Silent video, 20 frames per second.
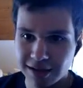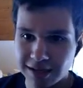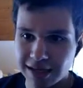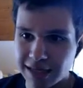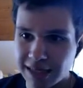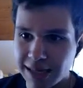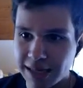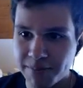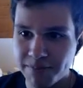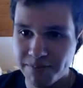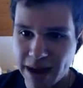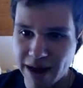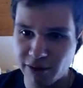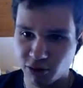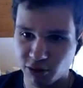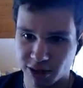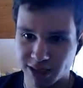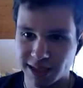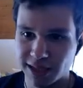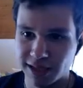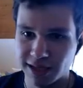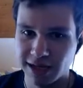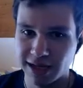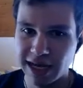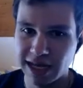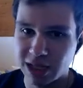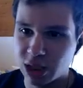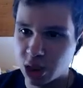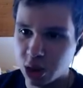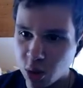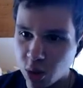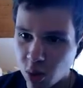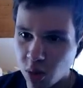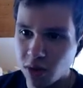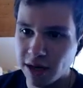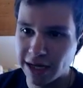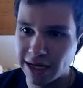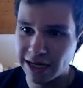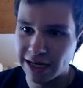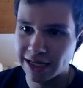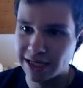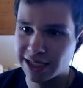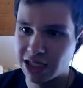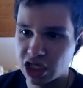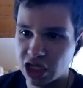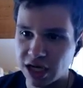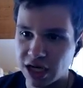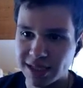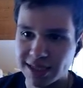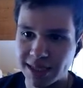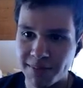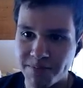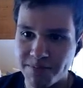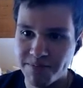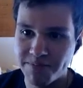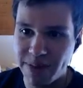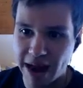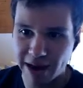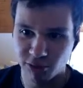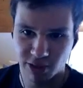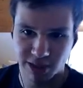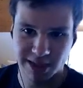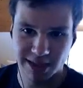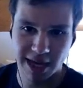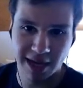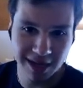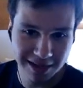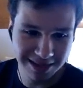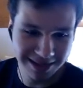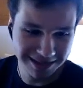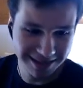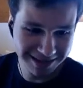It's embarrassing. It truly is just embarrassing.